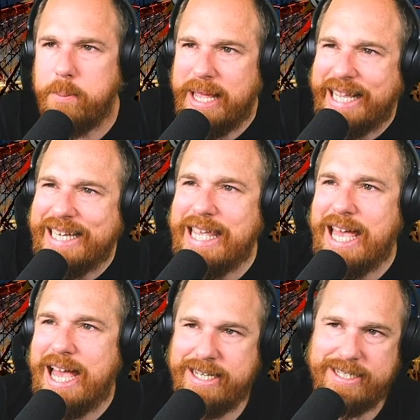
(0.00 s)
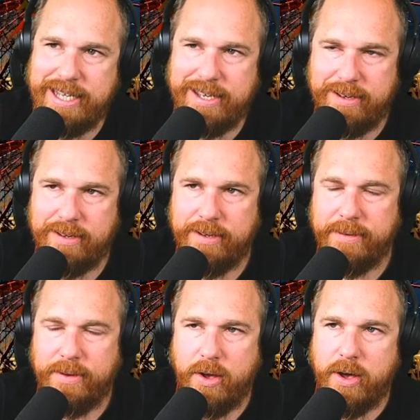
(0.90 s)
Now I'm liking the idea
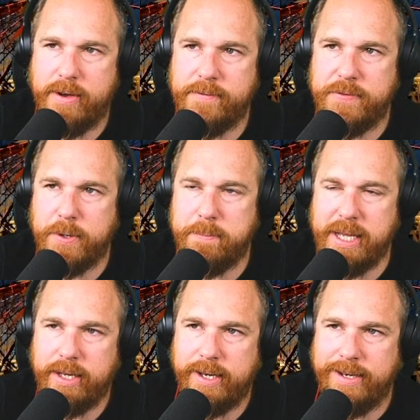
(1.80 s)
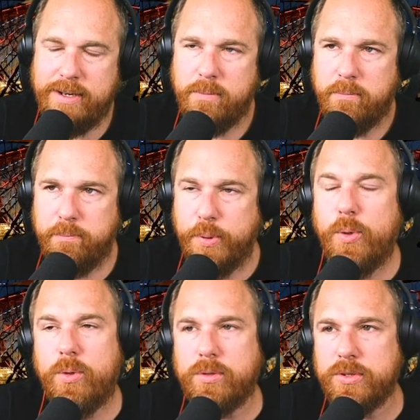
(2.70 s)
of there being
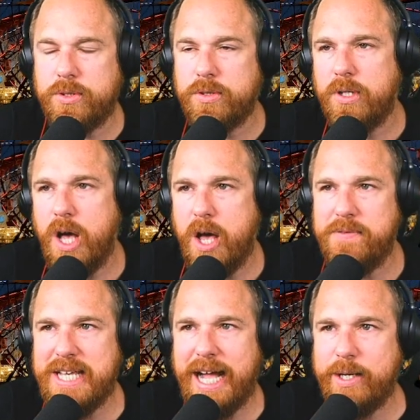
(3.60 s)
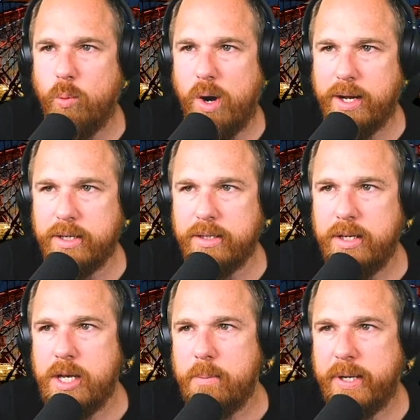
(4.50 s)
pools of dyed
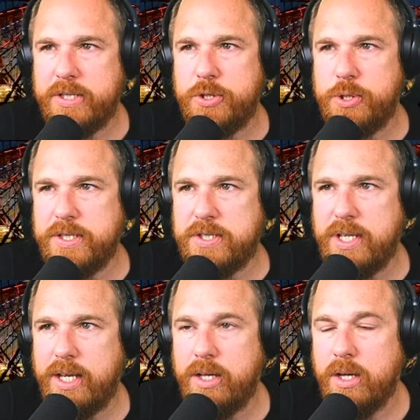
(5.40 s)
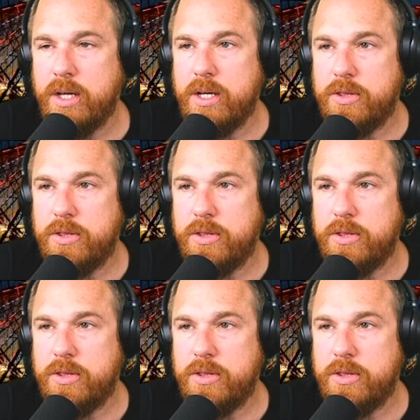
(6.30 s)
water because as you can see,